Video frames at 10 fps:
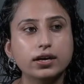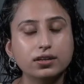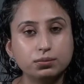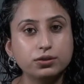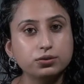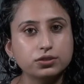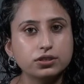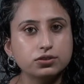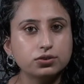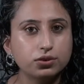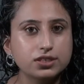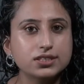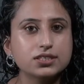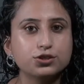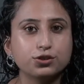have been using this oil
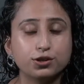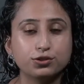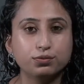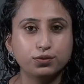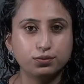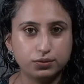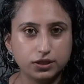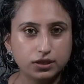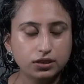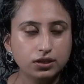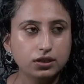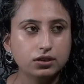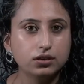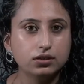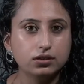since 2015
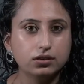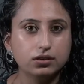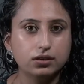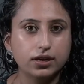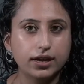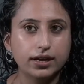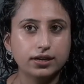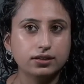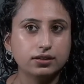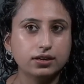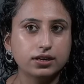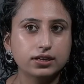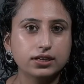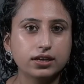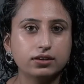uh, and
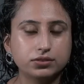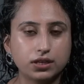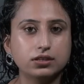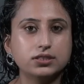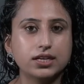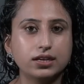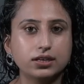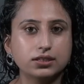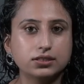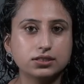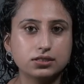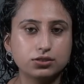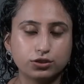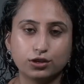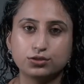I have started selling it since
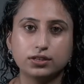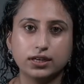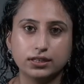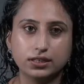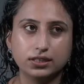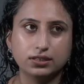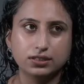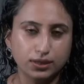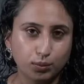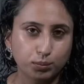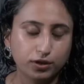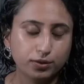2019 December